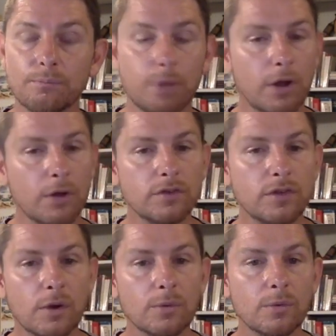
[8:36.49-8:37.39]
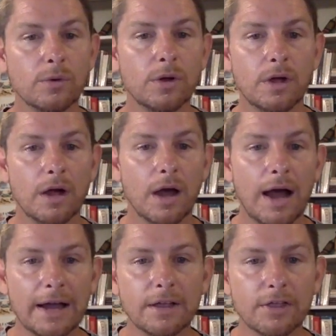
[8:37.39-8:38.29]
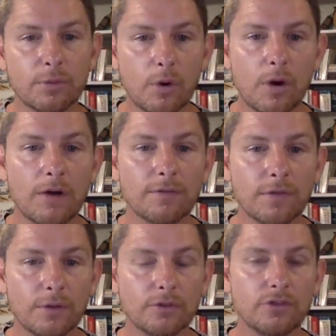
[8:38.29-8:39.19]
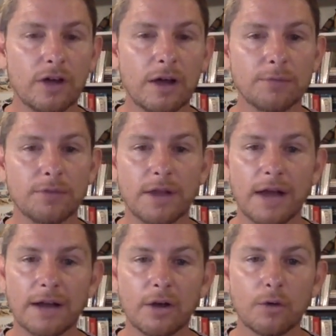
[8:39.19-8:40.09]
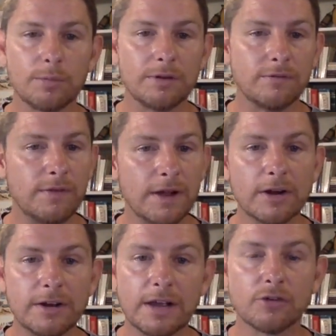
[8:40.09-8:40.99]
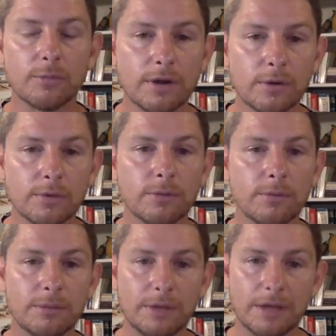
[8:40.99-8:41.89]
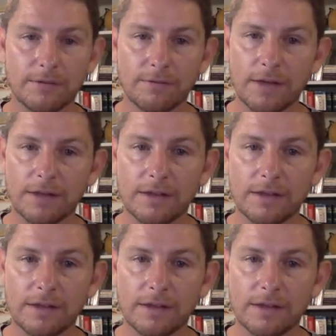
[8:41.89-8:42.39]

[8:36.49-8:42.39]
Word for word: but also I can throw off those jobs that I know would be very detrimental to me being faith.